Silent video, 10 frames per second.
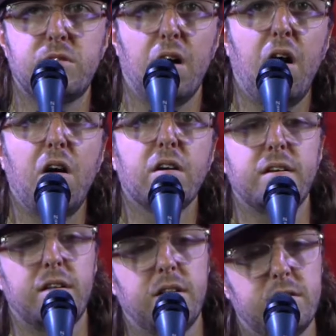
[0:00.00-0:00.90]

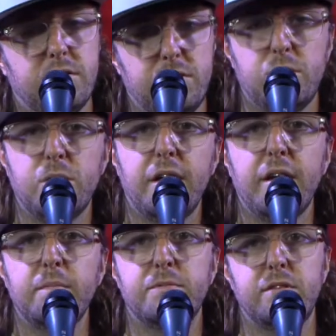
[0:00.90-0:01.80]
talking to an
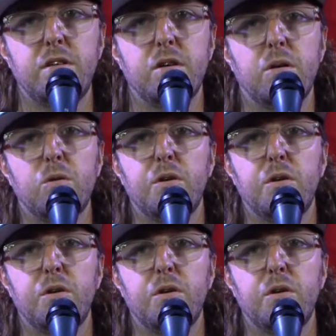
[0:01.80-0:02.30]
empty old